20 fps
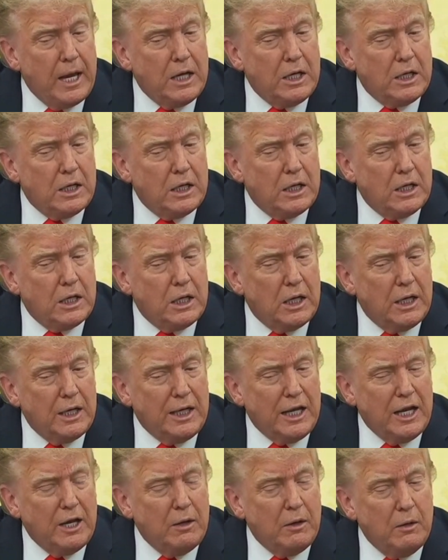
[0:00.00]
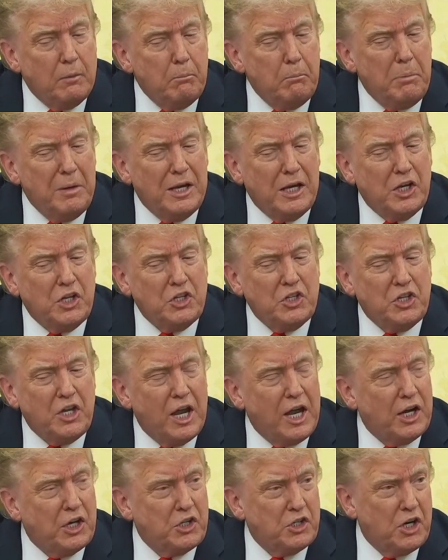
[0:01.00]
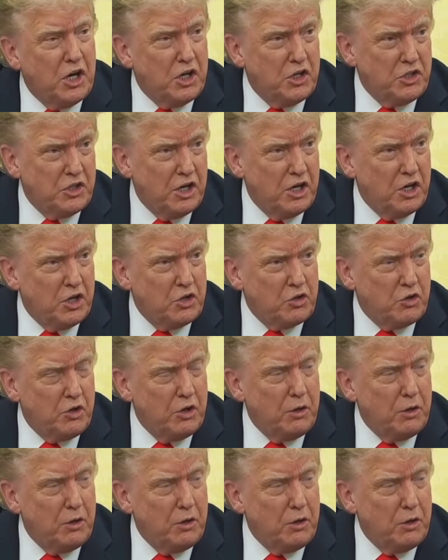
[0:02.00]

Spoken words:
And again, biggest tax cuts in